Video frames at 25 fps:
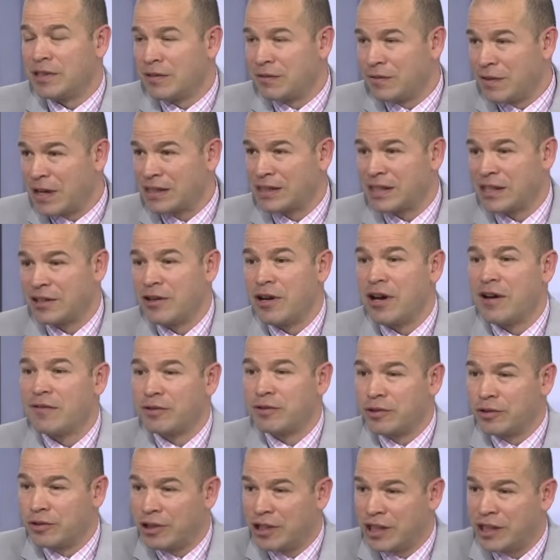the fact that you have
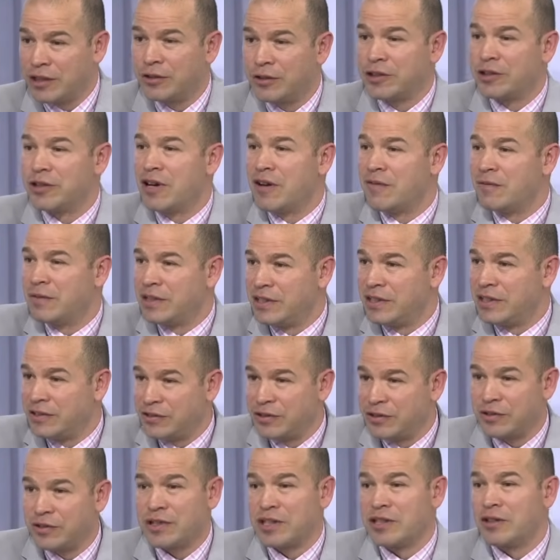Rodrigo and you have
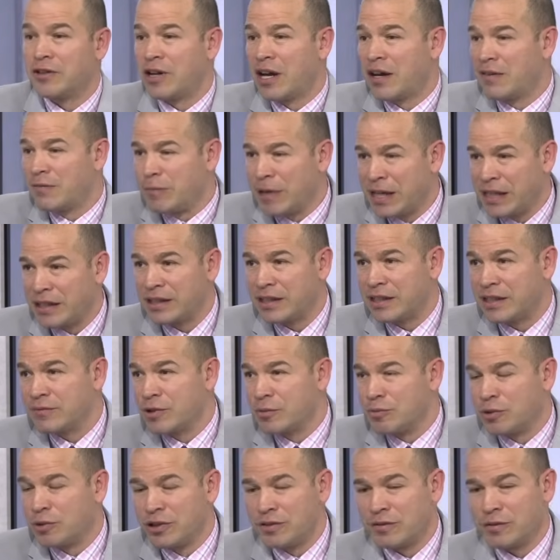Vinicius and you have Bellingham
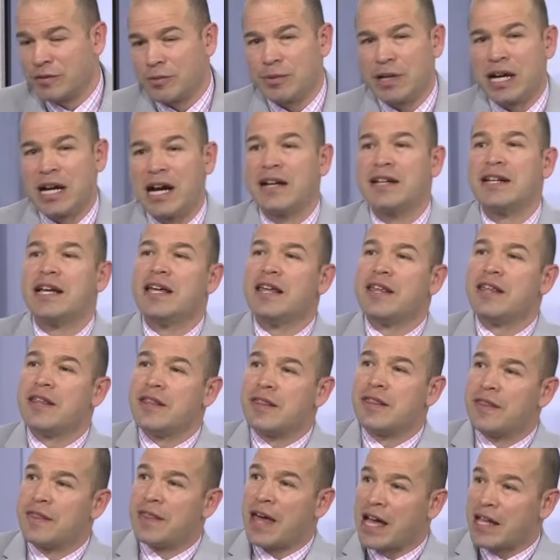supporting from behind.
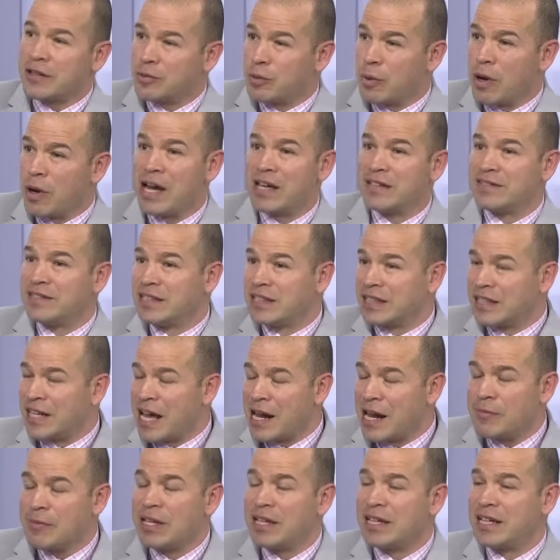That's why I see
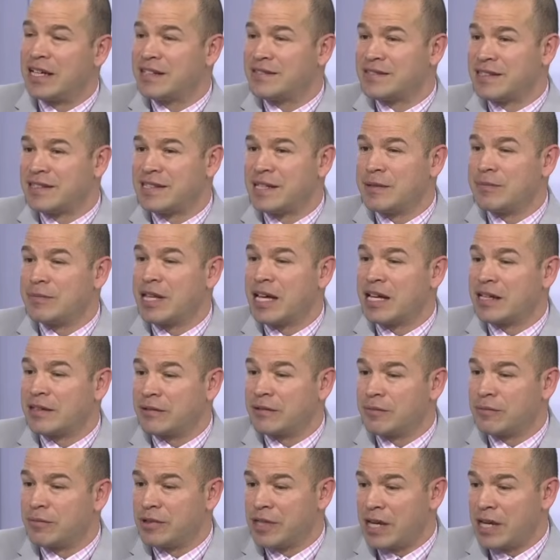Real Madrid as a team that,